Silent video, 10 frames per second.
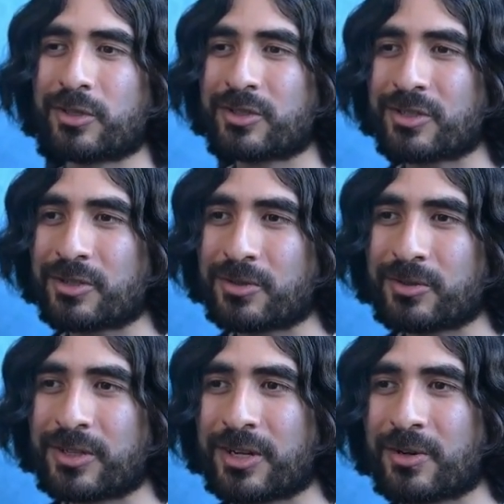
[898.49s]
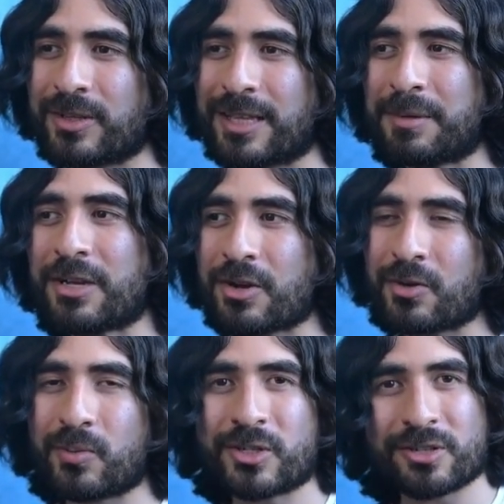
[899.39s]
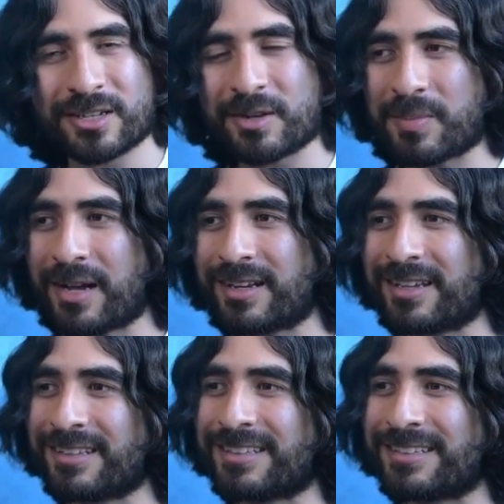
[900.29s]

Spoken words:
So, let me know what you think about it.